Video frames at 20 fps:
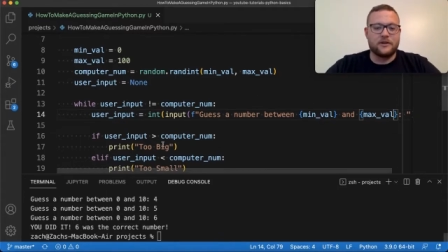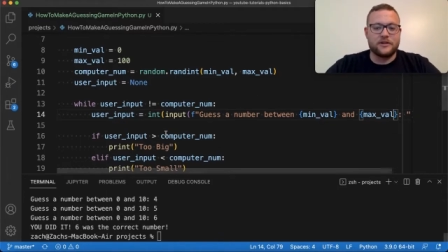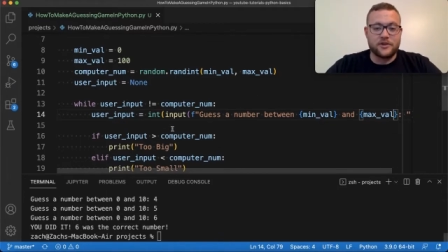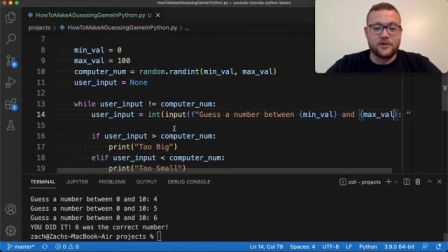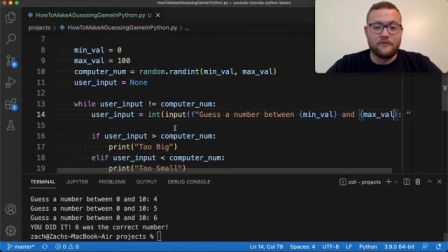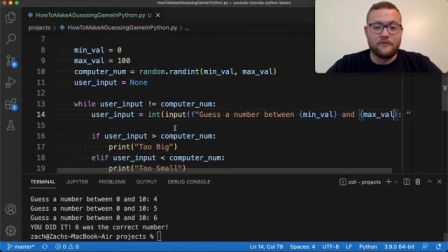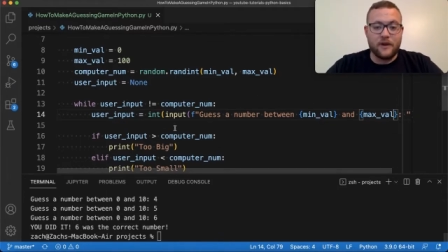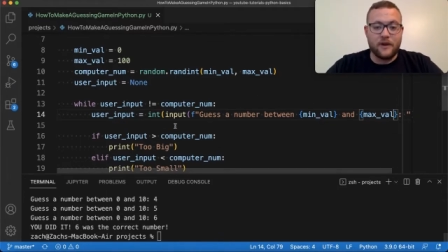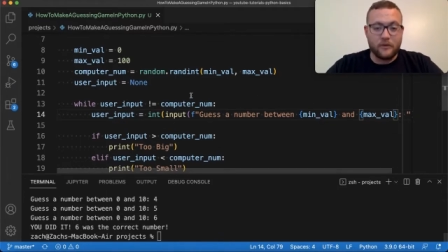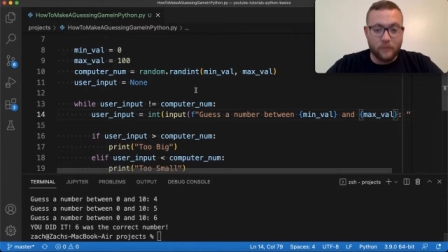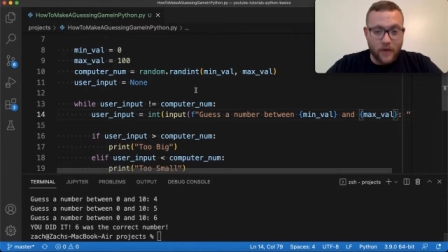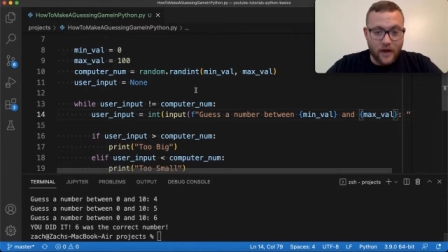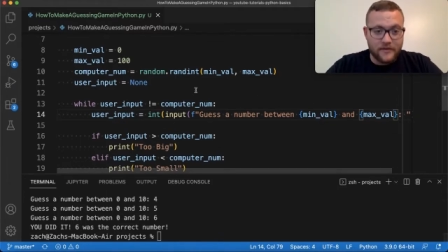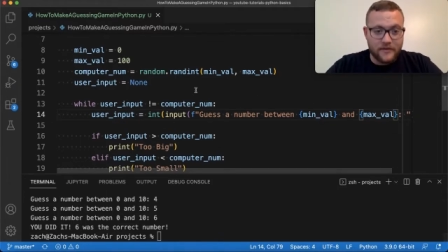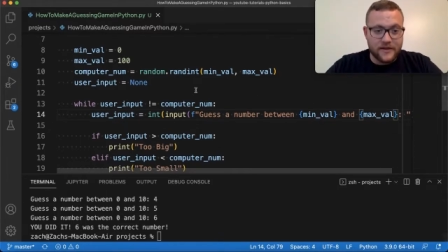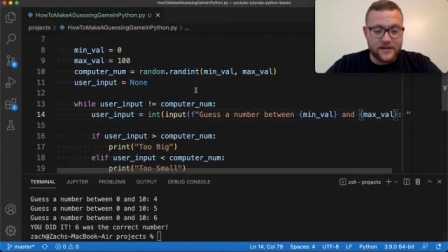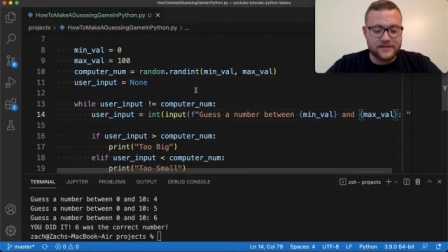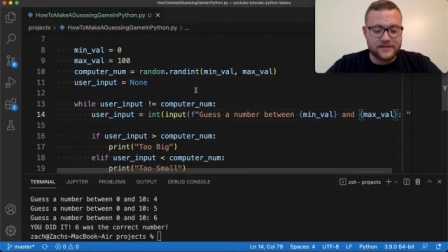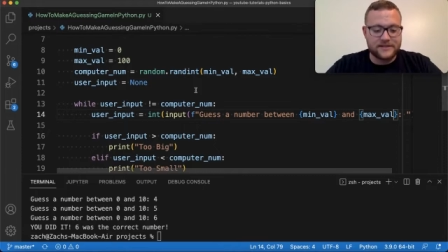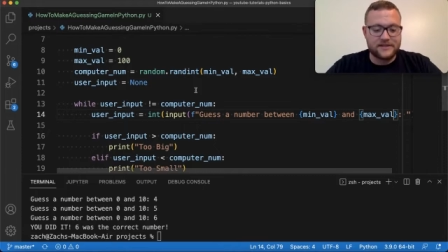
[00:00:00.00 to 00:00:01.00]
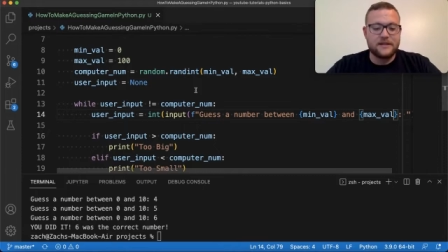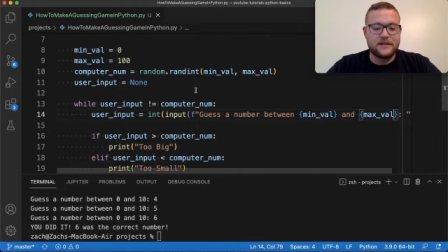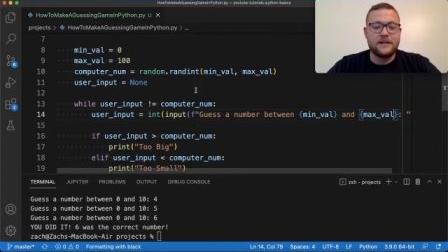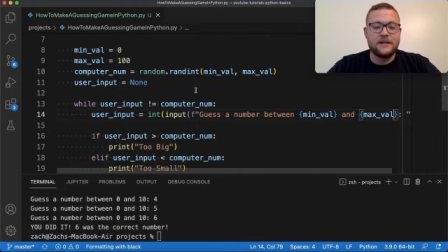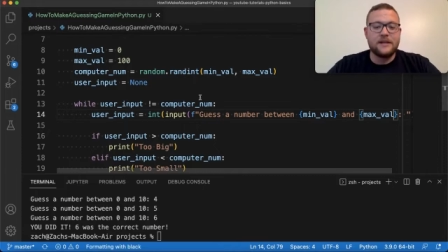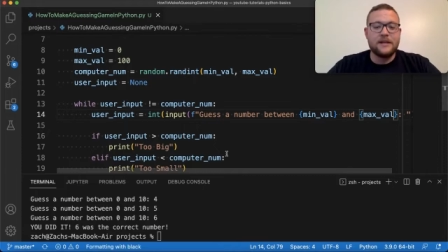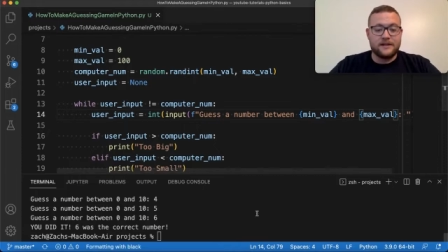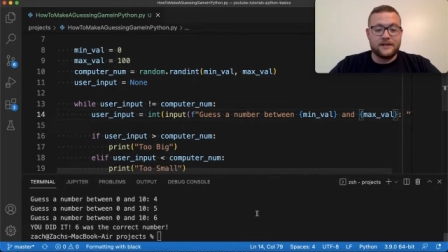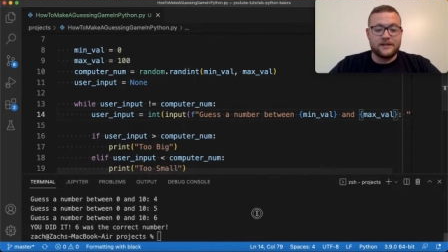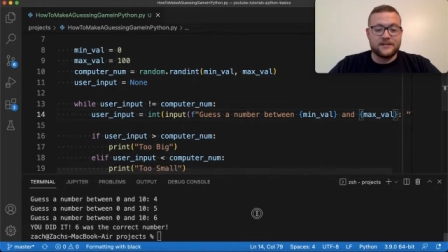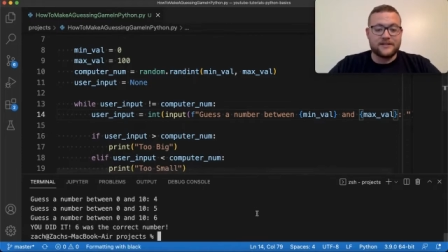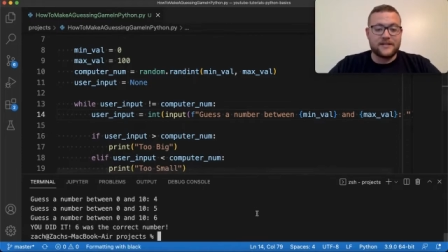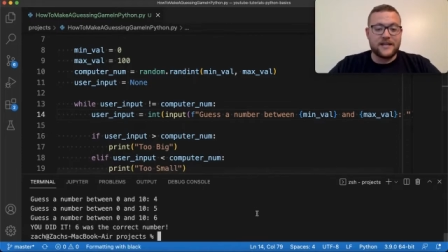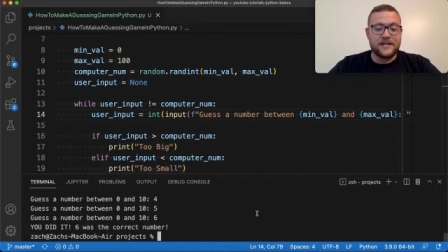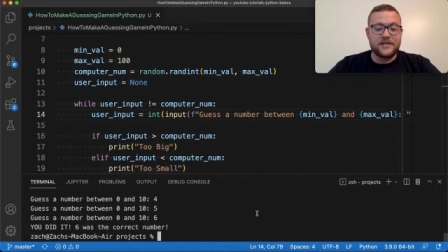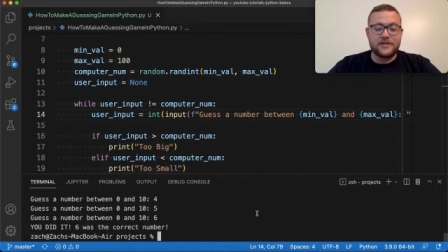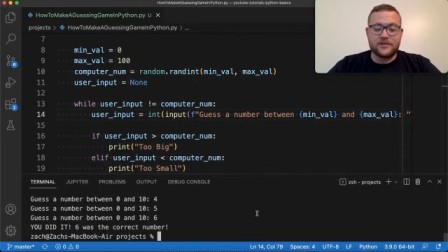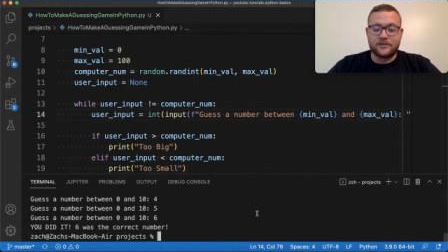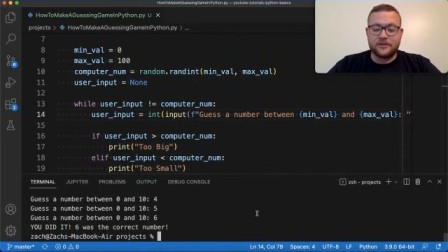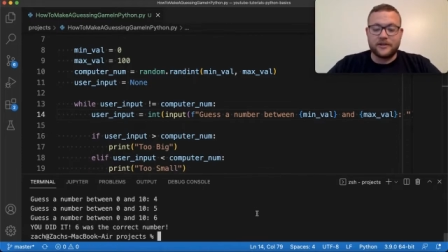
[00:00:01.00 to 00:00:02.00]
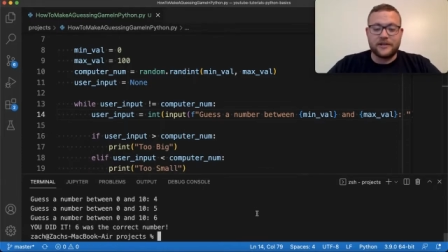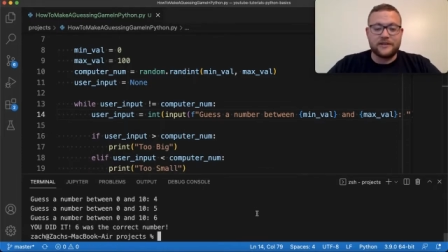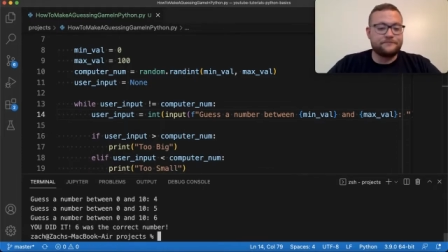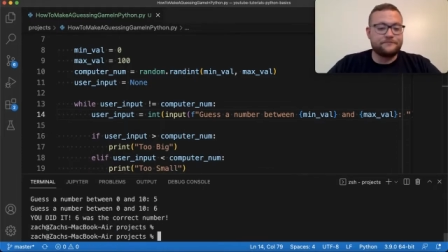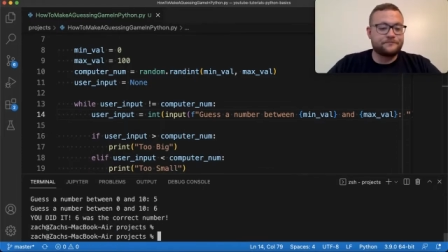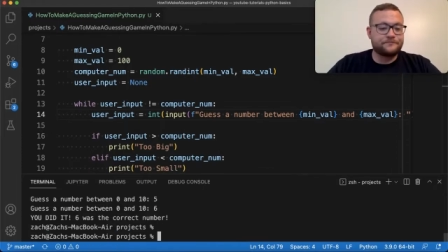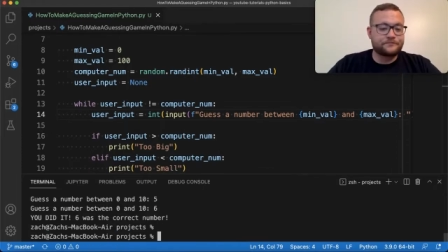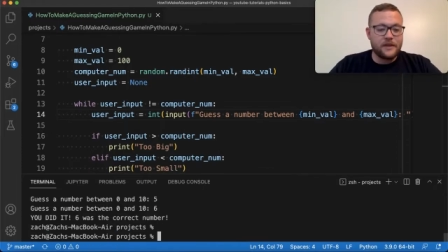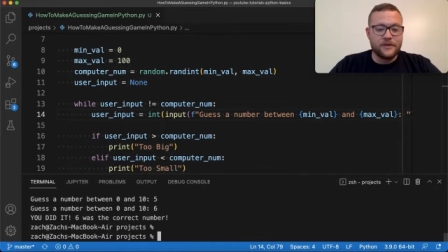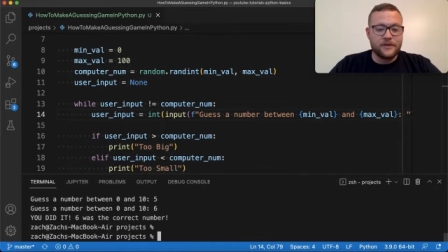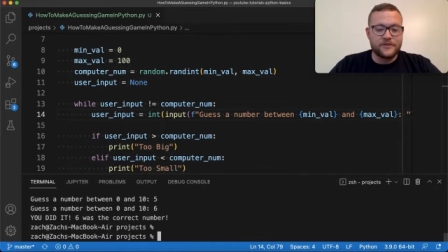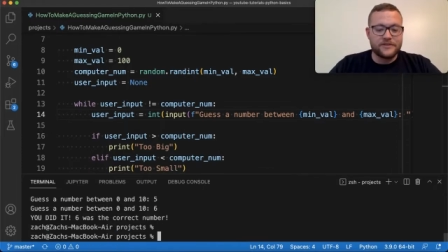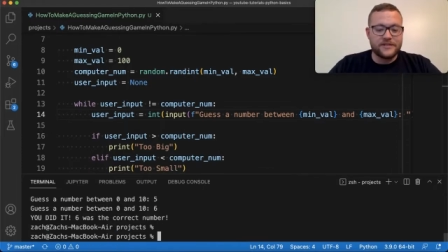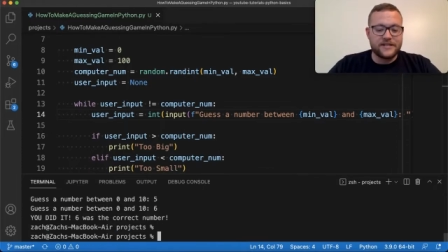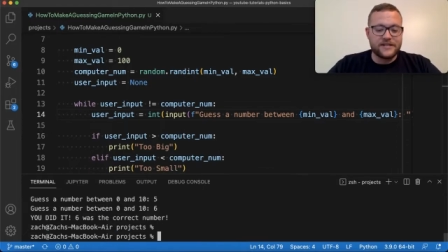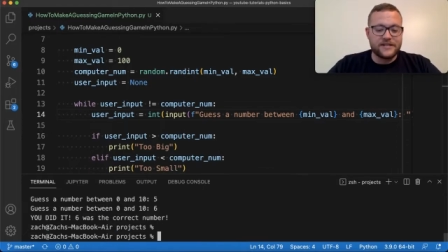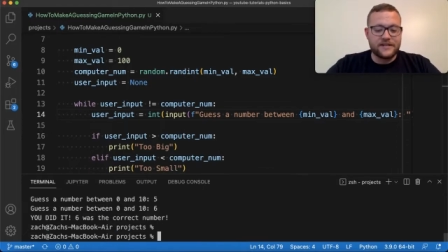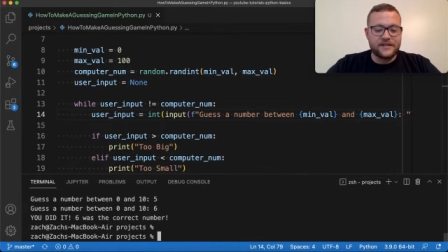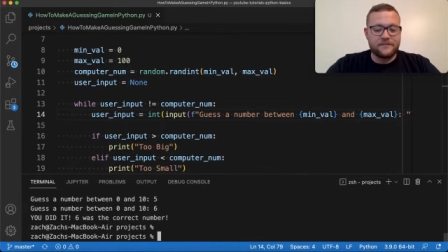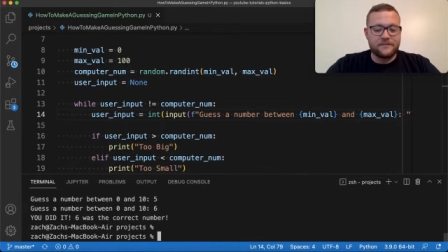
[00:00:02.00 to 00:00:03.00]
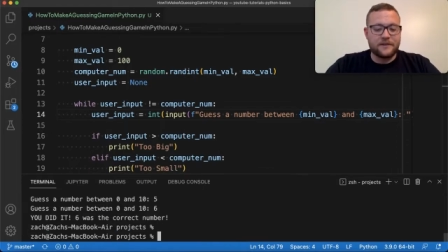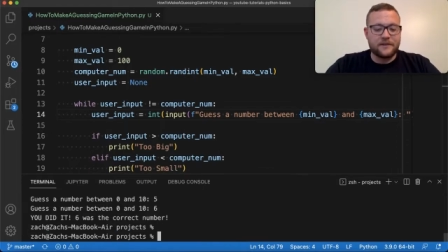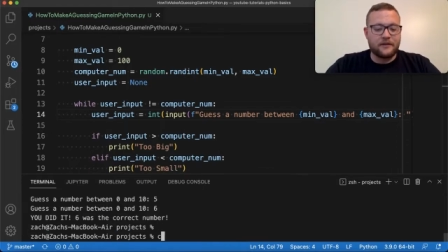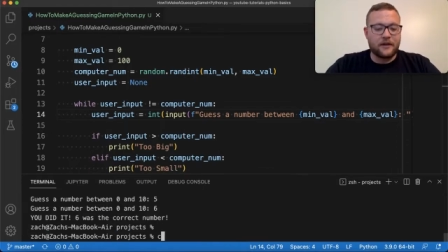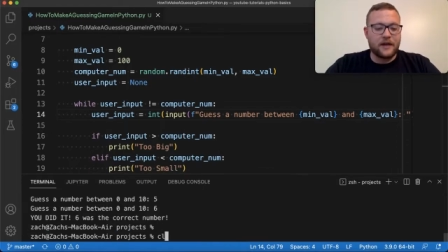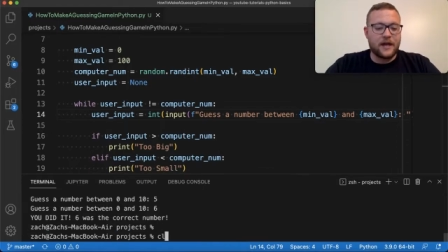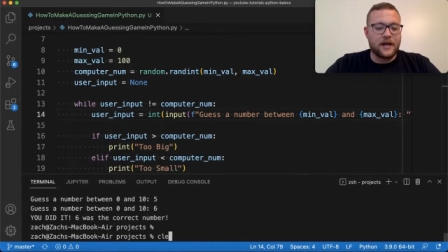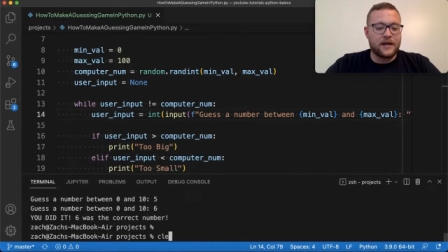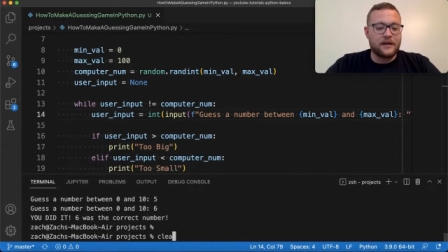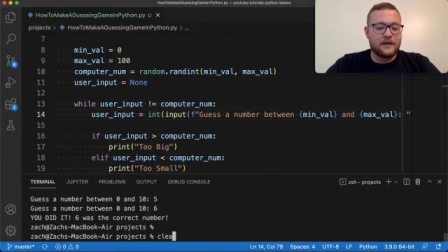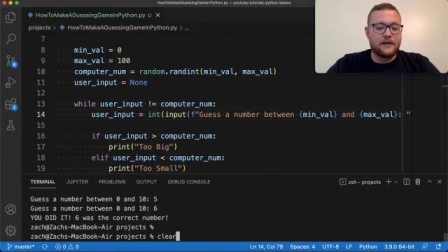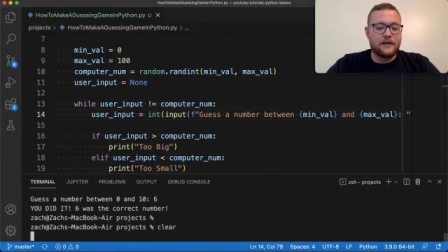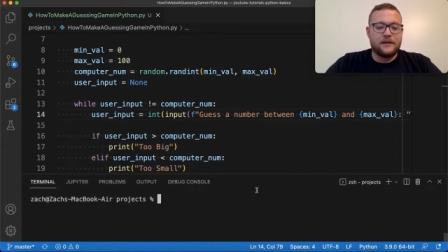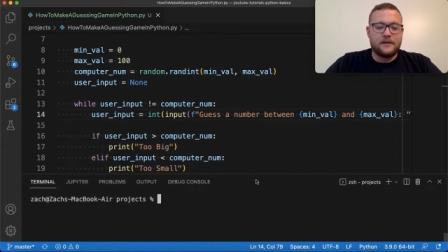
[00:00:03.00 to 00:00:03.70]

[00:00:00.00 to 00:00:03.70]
So if I run this, essentially you'll see something like